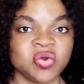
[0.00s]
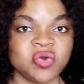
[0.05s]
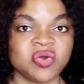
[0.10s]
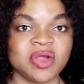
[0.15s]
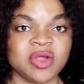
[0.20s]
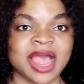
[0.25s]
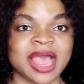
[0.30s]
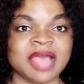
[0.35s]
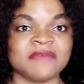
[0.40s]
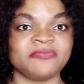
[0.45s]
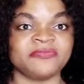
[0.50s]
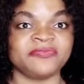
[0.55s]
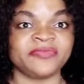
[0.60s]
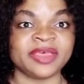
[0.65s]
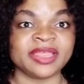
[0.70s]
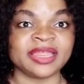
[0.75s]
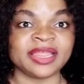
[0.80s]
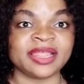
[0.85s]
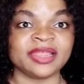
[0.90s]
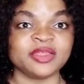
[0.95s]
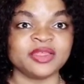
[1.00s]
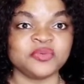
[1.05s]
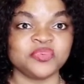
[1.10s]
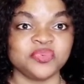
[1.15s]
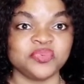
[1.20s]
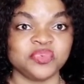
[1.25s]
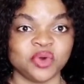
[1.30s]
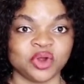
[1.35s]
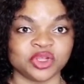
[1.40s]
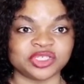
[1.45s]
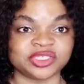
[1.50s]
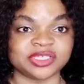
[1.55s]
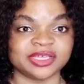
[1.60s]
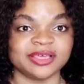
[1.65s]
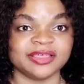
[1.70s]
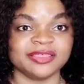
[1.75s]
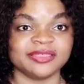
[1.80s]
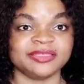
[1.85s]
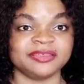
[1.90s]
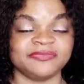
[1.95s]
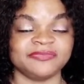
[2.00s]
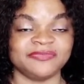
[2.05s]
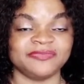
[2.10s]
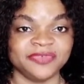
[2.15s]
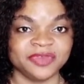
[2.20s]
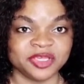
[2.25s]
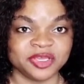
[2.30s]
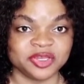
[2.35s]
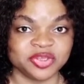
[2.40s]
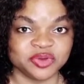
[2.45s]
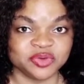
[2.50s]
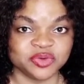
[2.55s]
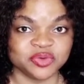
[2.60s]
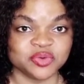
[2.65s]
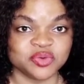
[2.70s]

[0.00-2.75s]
This life, they say, is not really balanced.